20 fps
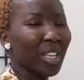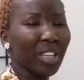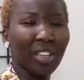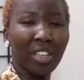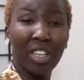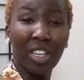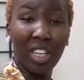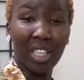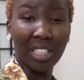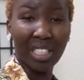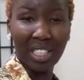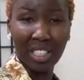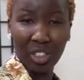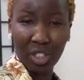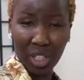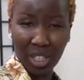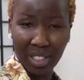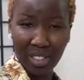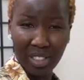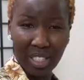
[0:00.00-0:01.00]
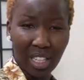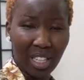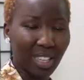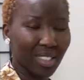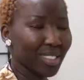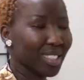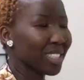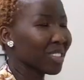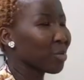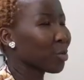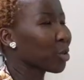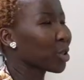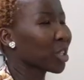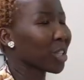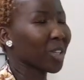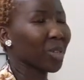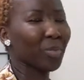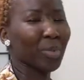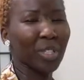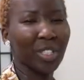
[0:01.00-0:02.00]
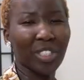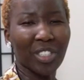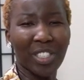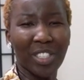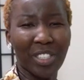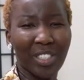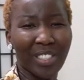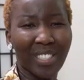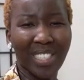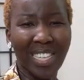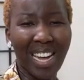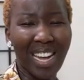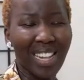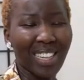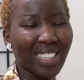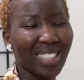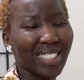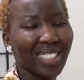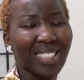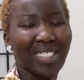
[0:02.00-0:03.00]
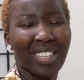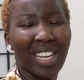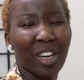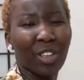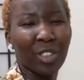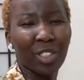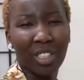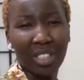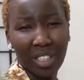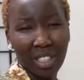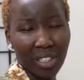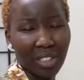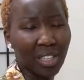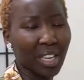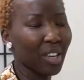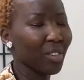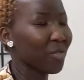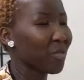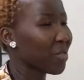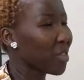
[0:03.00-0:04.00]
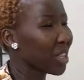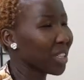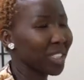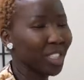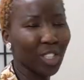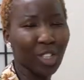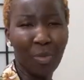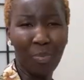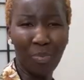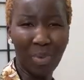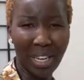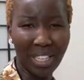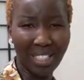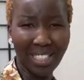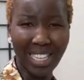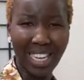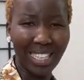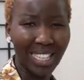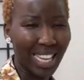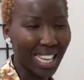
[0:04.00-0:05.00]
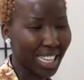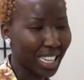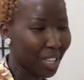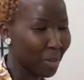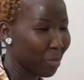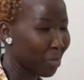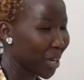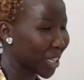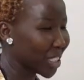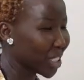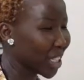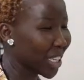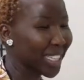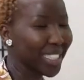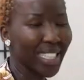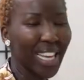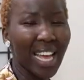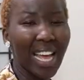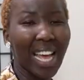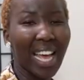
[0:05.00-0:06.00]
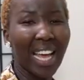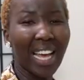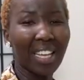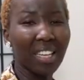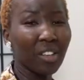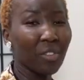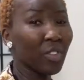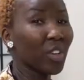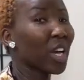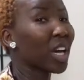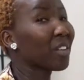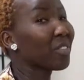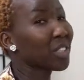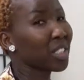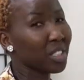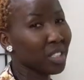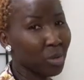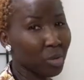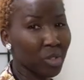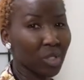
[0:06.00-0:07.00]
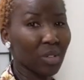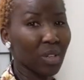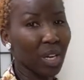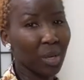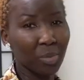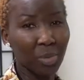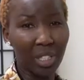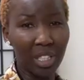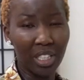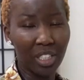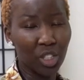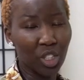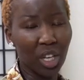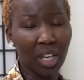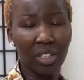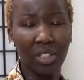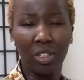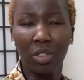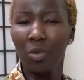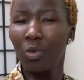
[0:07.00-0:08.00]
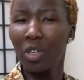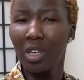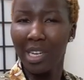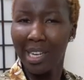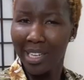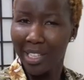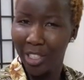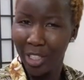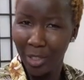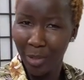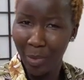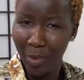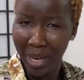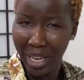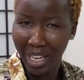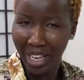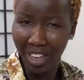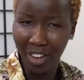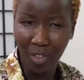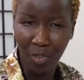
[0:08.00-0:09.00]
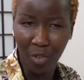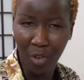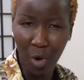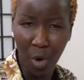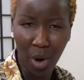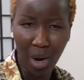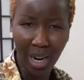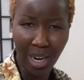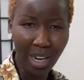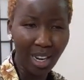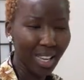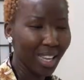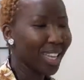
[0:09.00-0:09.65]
Here on Achola's Closet, we talk personal style and just how to look and feel your best at any budget. And if you haven't subscribed to the channel, what are you waiting for?